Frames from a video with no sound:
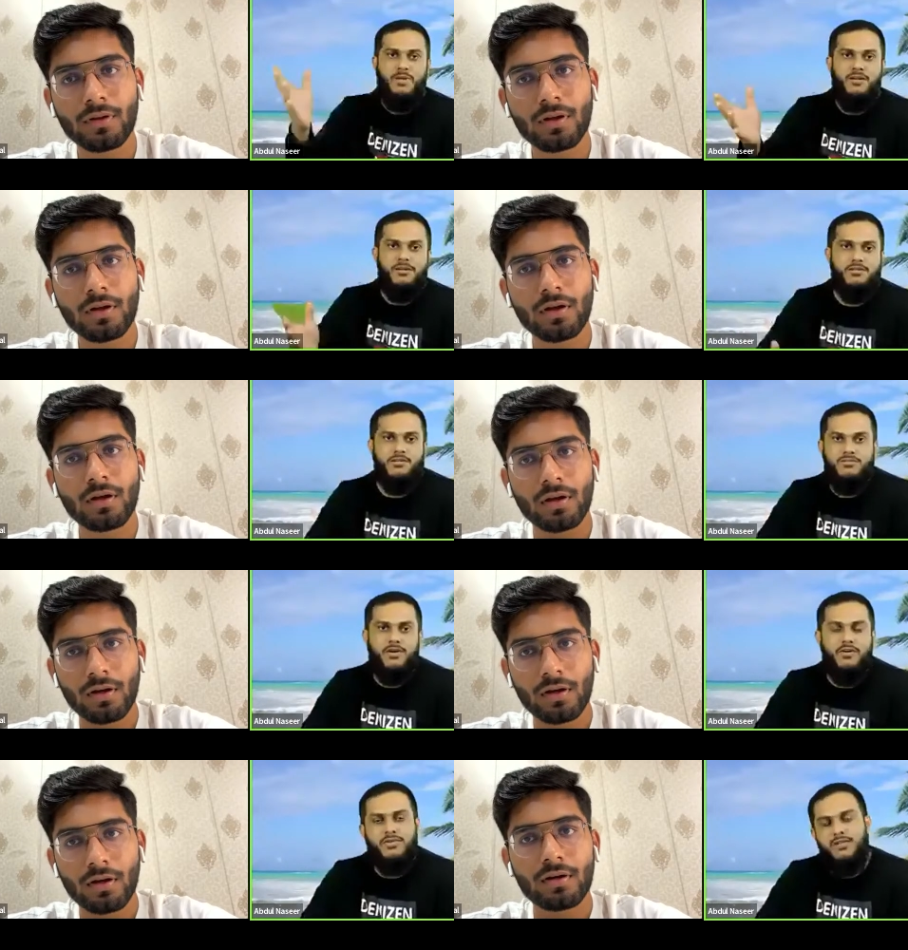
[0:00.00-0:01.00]
Speaker 1: and
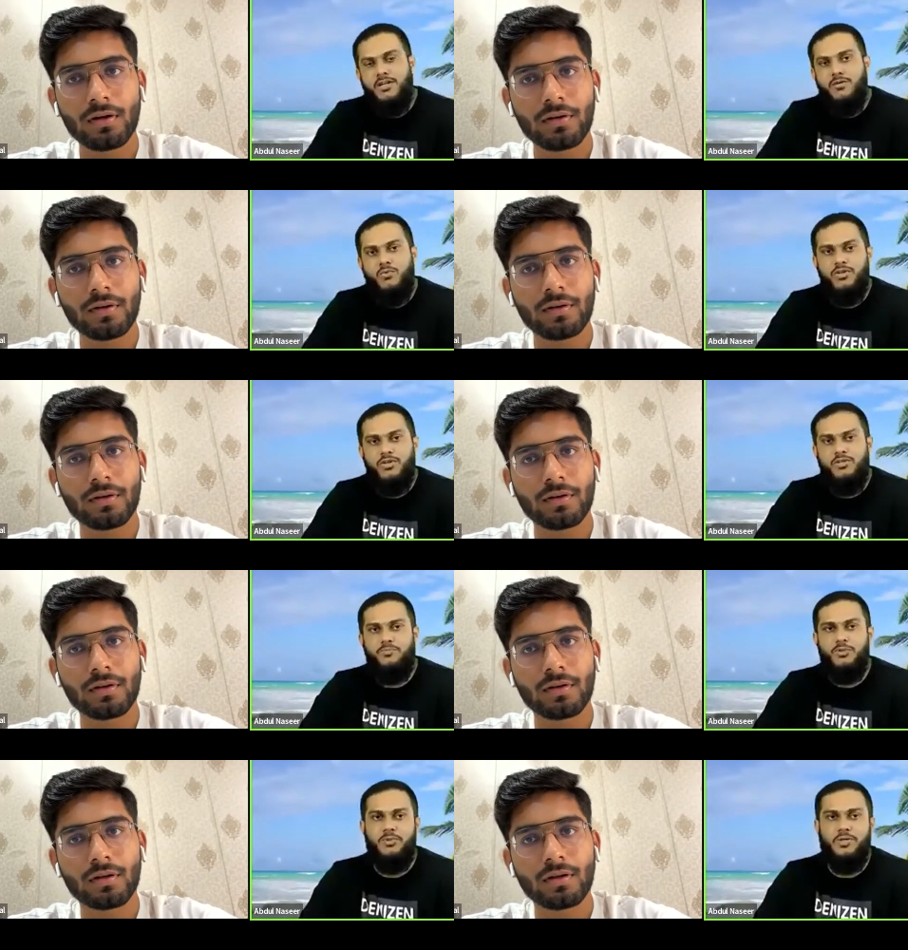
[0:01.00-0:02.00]
after that, how, what did you
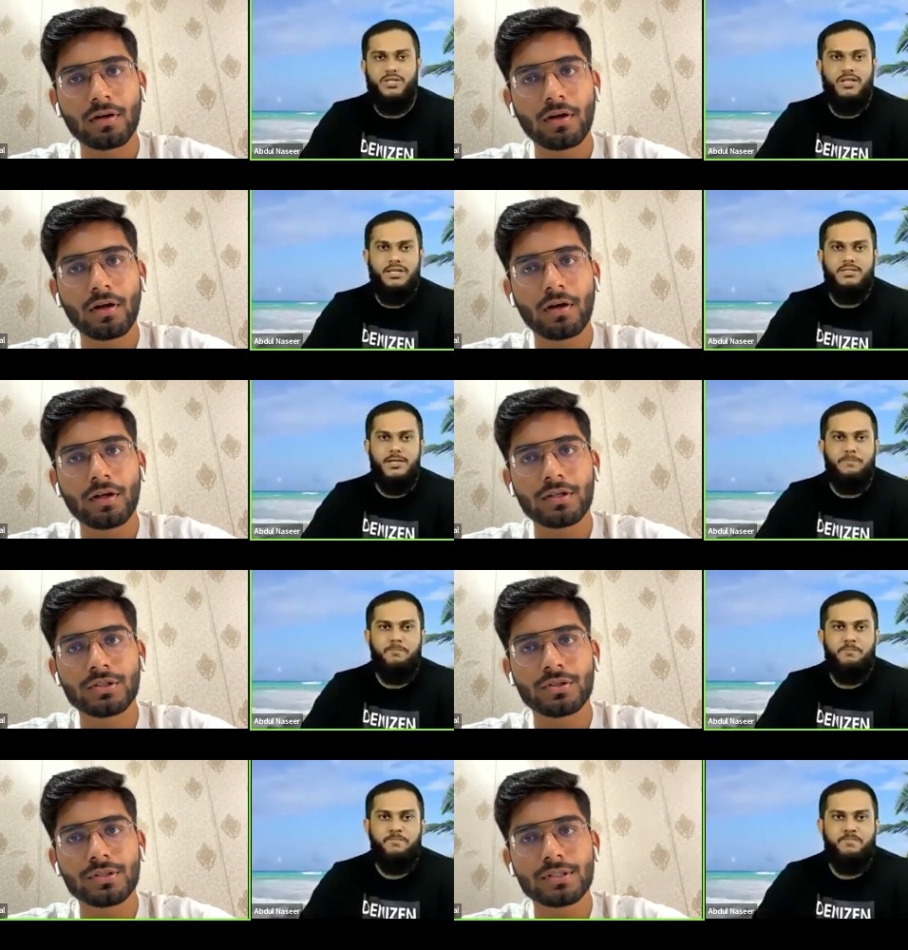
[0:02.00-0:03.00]
prepare till the exam?
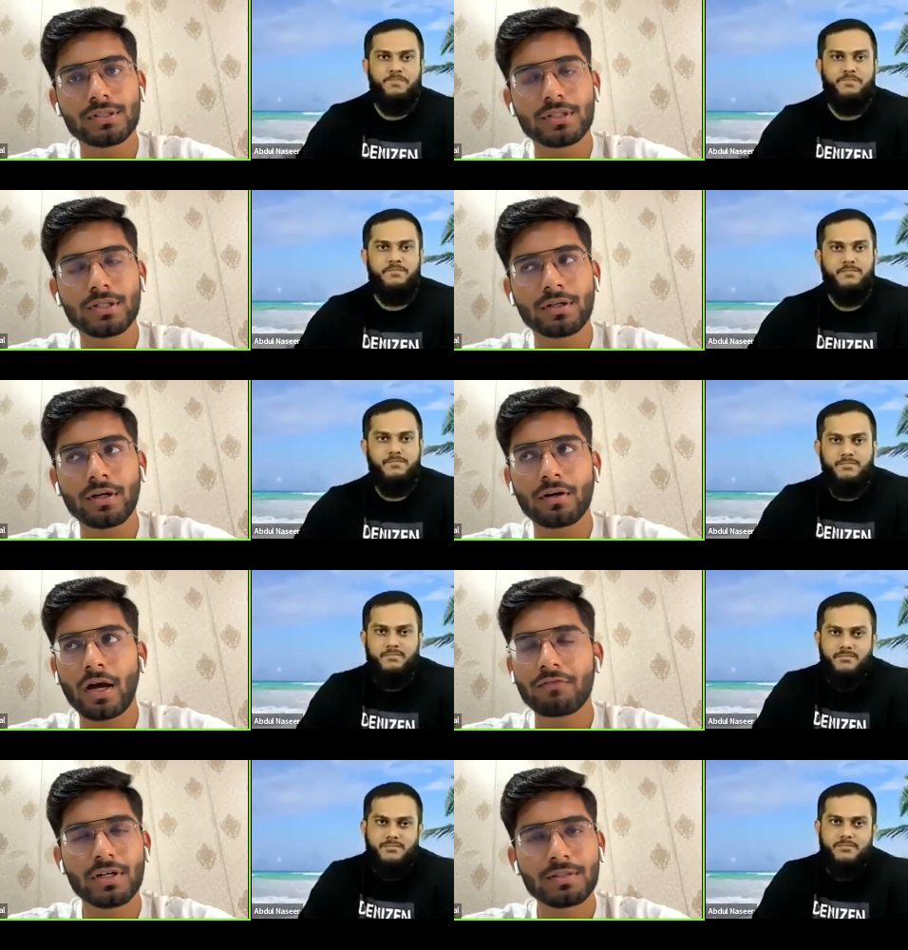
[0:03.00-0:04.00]
Speaker 2: So uh, uh,
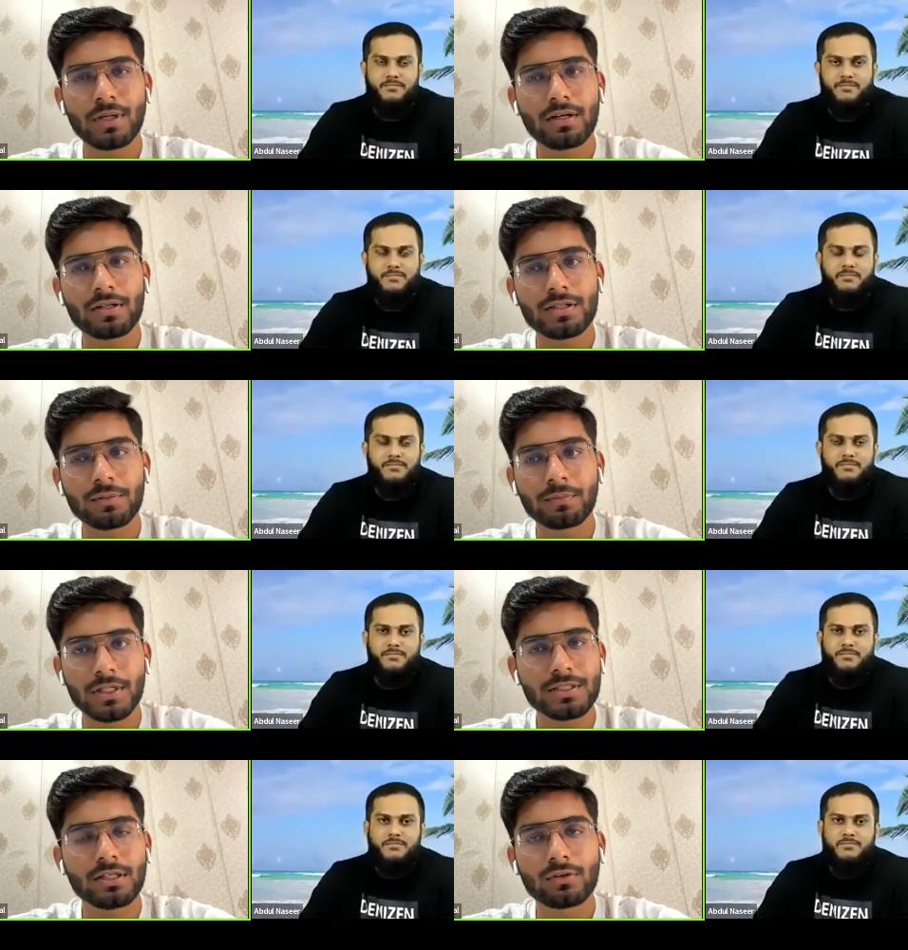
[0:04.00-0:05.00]
I finished my
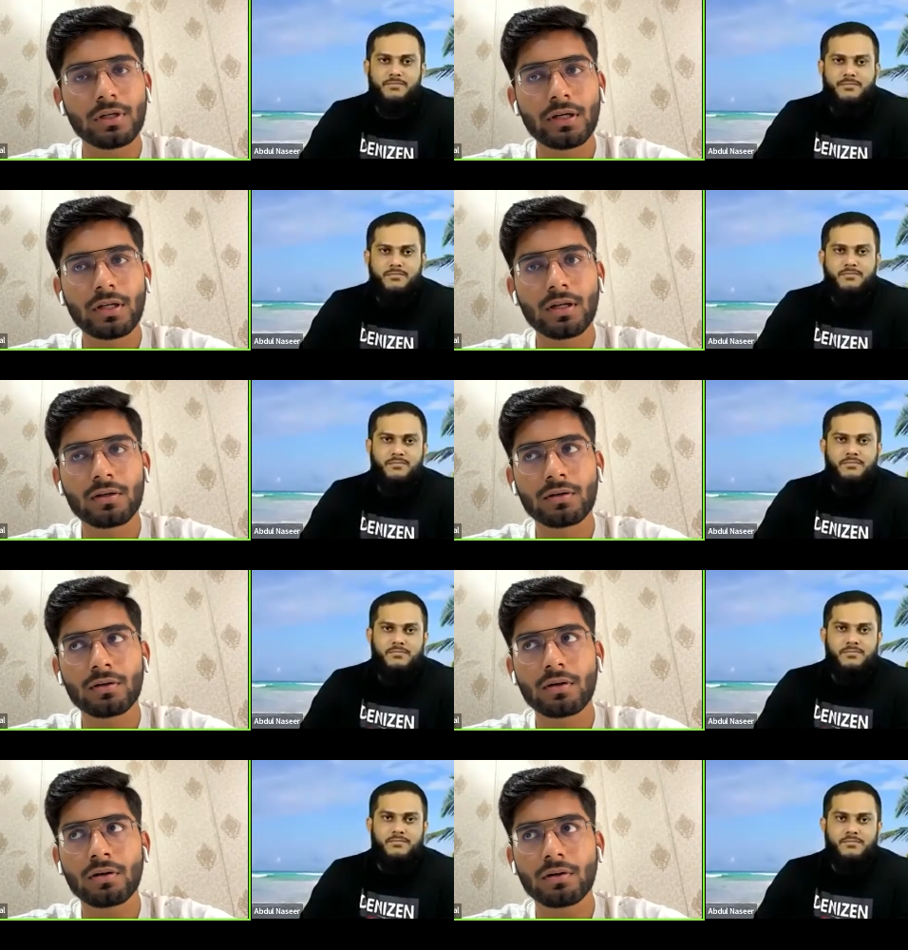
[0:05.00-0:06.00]
internship this year only in
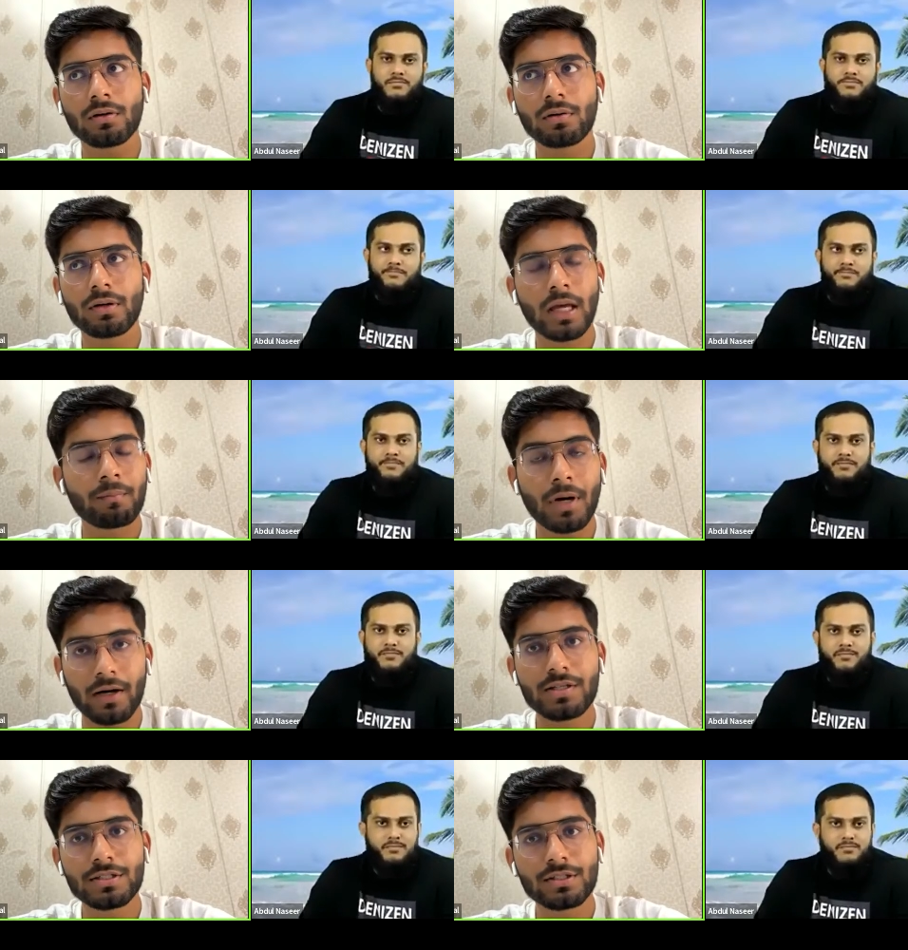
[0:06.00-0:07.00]
uh, uh,
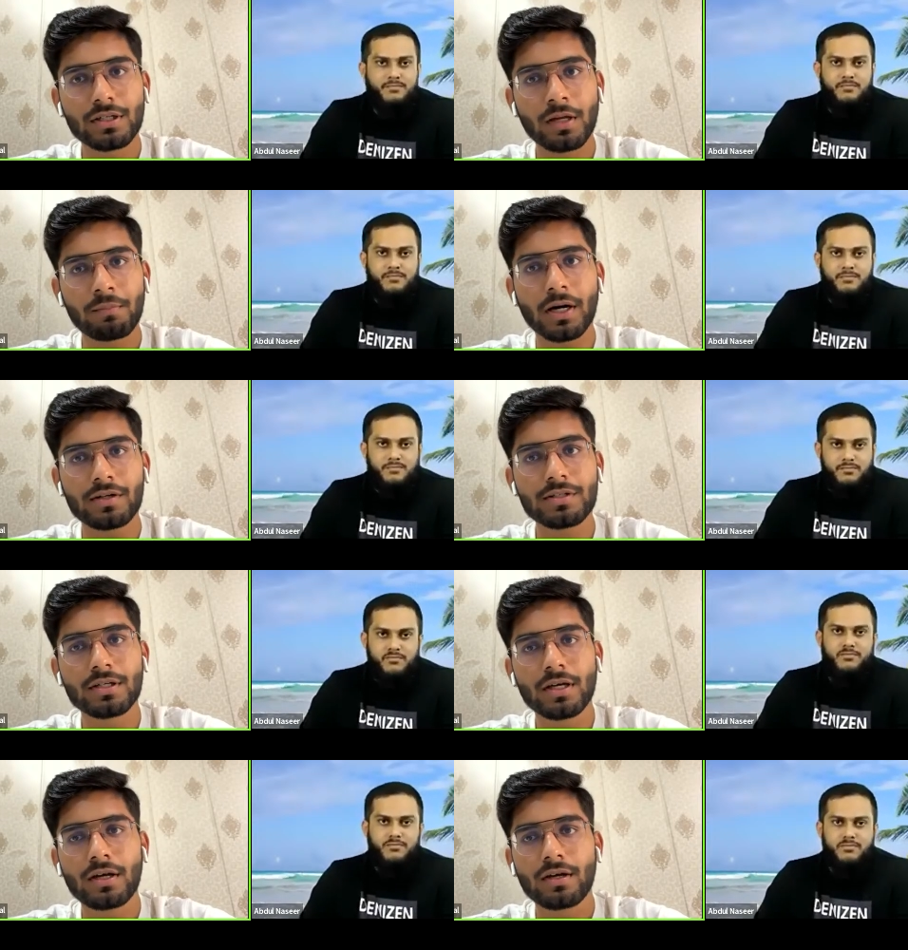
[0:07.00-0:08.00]
March. In March,
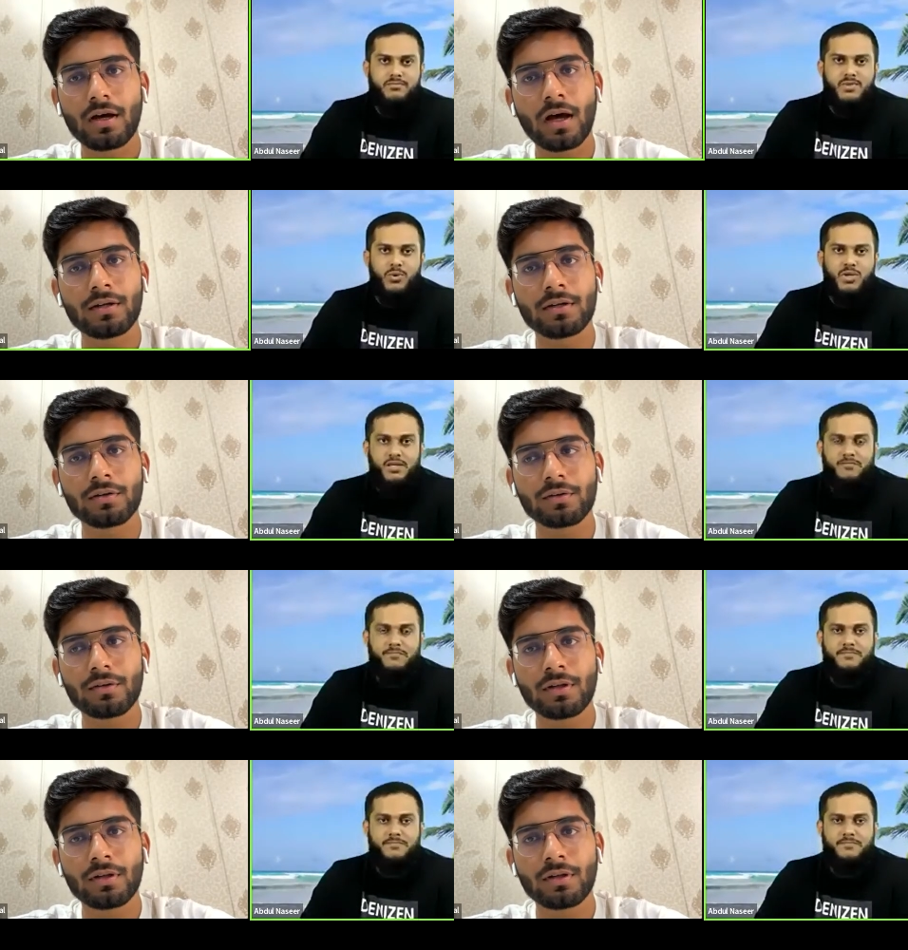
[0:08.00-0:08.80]
okay. and